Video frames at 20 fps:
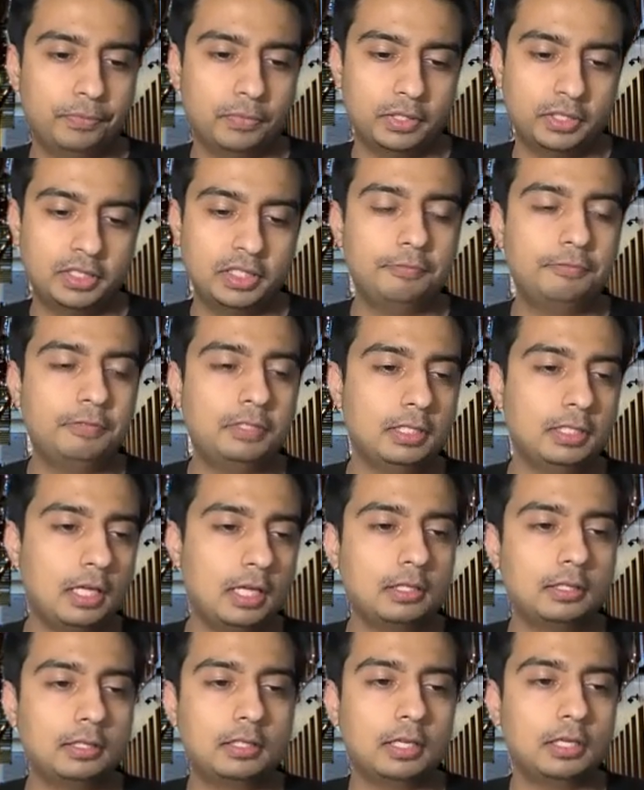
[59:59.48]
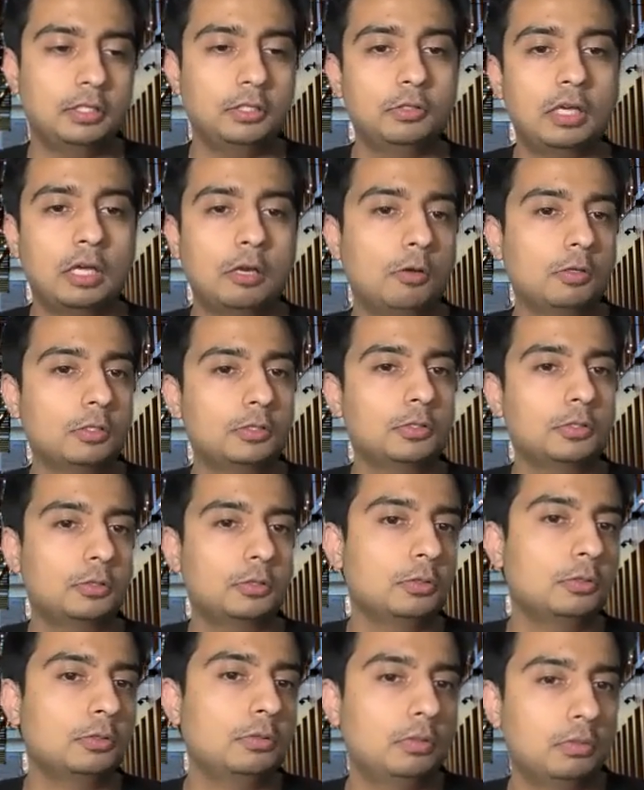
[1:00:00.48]
safety net, then you can also
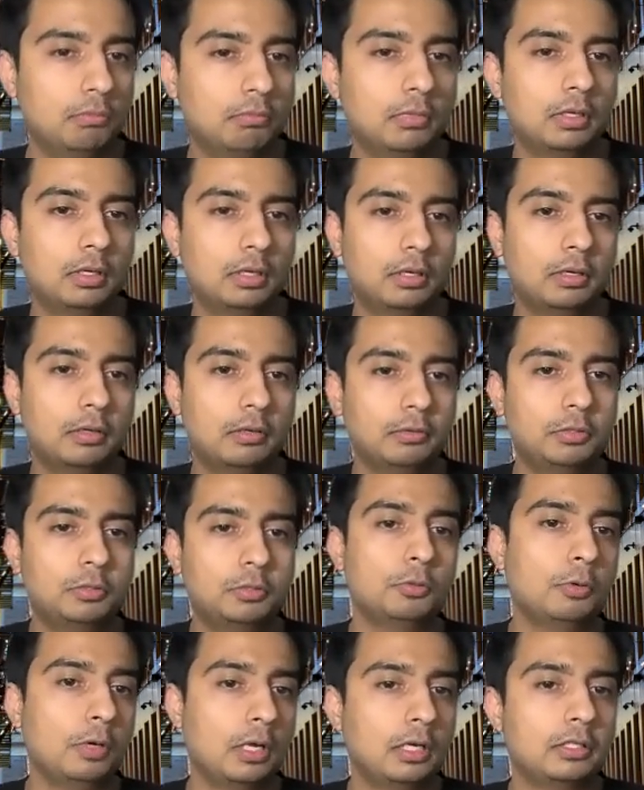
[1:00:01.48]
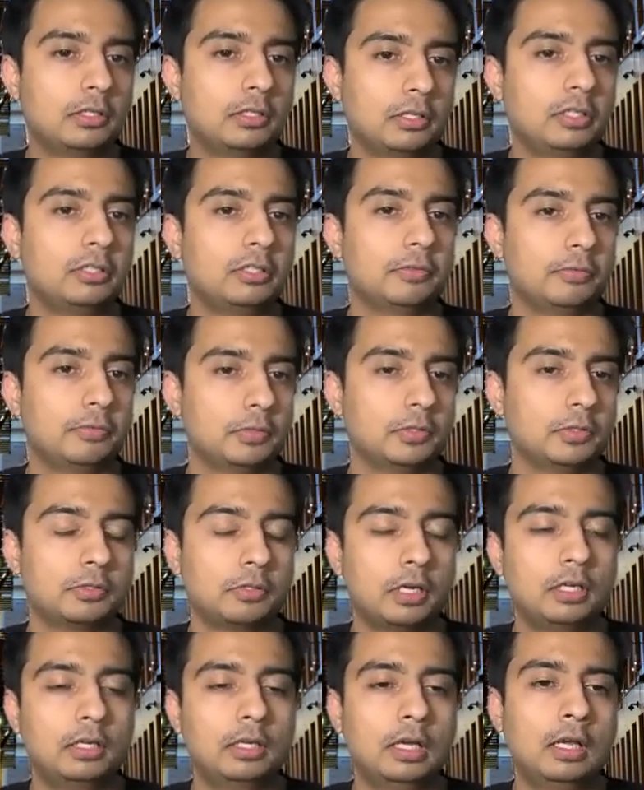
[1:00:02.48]
do well in the interviews,
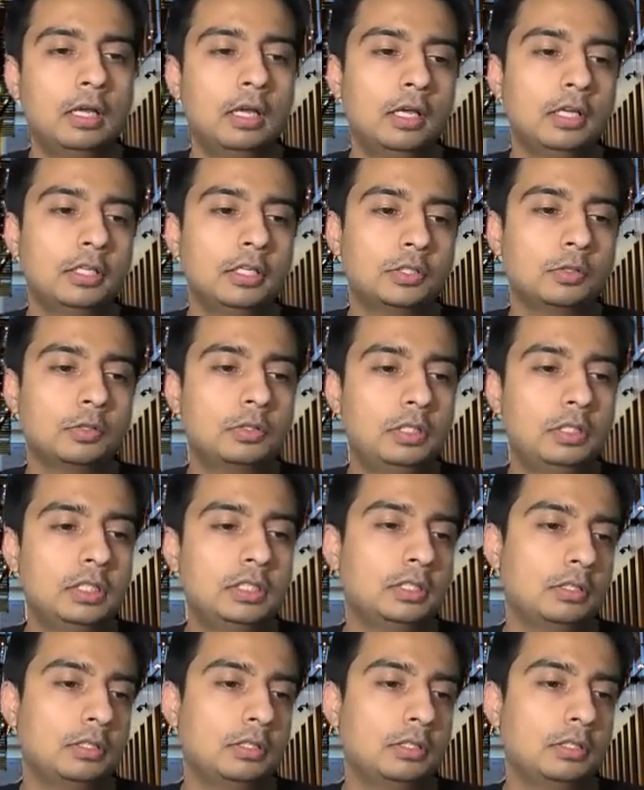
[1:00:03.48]
right? So these